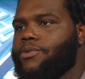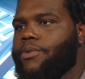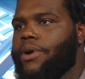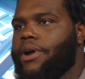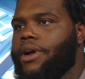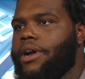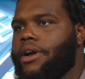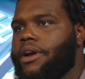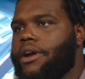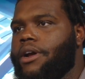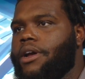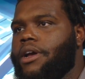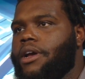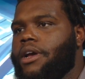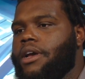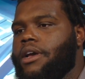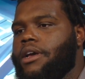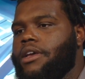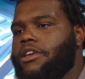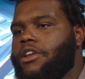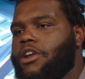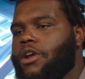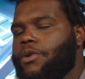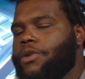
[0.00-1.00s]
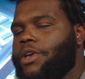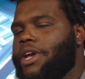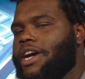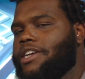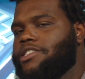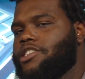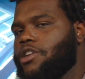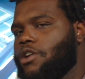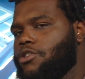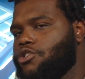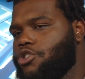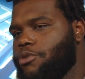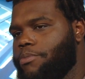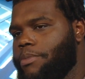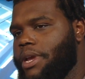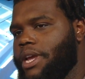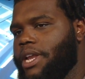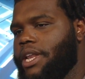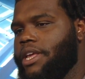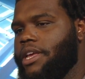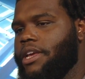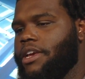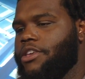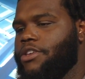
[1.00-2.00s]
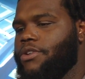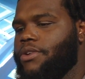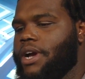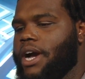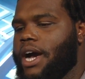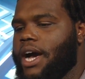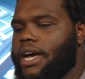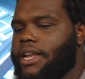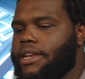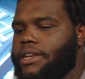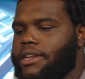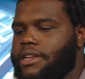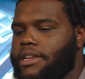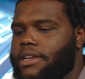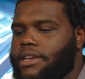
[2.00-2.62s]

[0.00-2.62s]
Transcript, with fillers: where you know you got social media, you got